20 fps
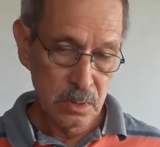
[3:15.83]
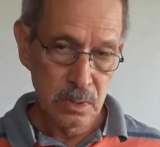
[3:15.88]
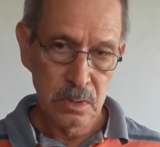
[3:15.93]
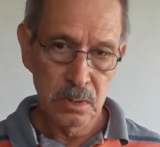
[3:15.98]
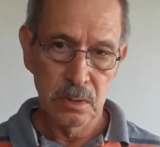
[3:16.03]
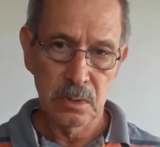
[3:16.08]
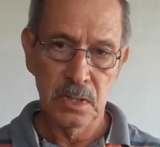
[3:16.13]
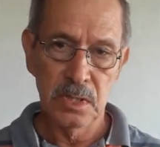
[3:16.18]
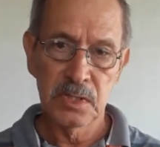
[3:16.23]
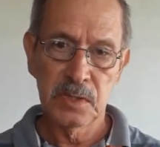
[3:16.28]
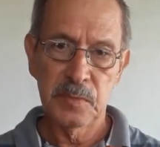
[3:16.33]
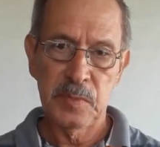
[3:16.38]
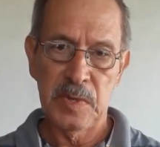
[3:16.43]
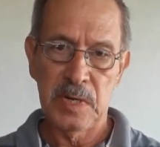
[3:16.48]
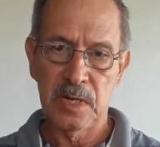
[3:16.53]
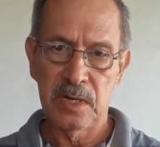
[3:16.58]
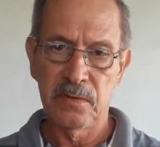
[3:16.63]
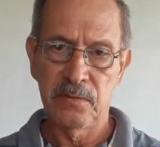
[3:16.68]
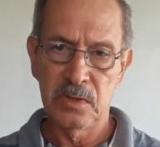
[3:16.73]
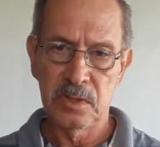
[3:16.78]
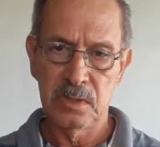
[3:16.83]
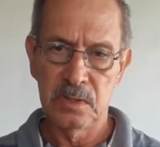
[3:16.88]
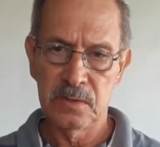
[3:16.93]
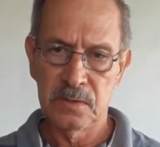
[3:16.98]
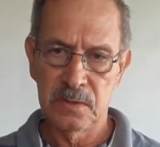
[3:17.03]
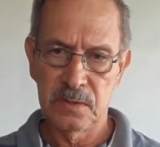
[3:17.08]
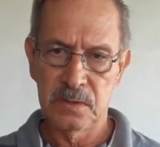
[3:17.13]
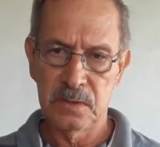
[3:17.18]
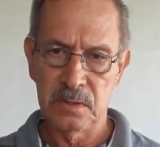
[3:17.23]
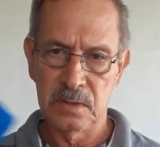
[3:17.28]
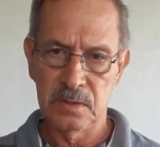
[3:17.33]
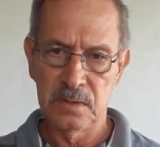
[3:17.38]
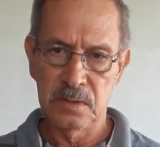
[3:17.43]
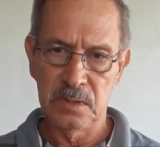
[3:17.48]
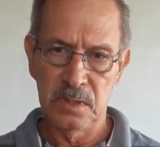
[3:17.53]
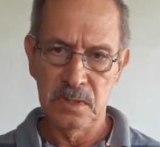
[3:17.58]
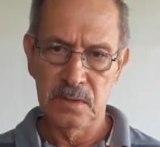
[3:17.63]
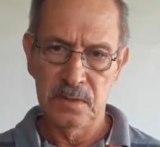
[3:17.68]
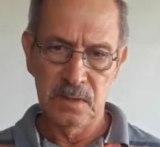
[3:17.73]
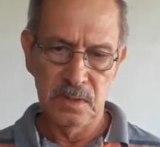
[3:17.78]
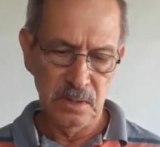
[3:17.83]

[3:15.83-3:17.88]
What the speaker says: This part of it is easy.